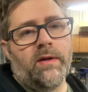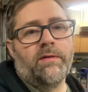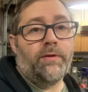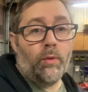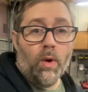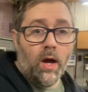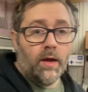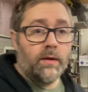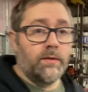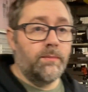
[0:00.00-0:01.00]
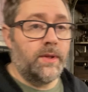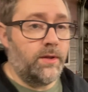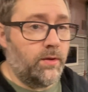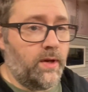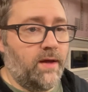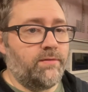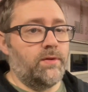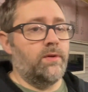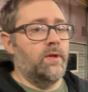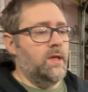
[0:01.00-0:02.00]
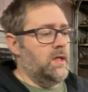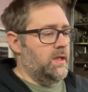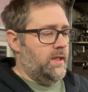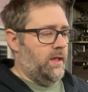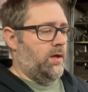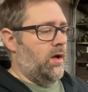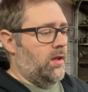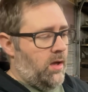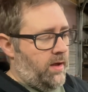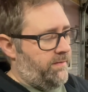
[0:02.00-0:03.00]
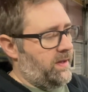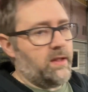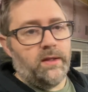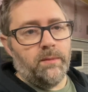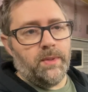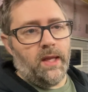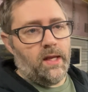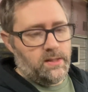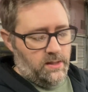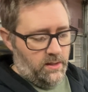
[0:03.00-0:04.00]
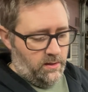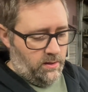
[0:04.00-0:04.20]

if you want, but you don't have to. Take it all off. I clean up the gasket.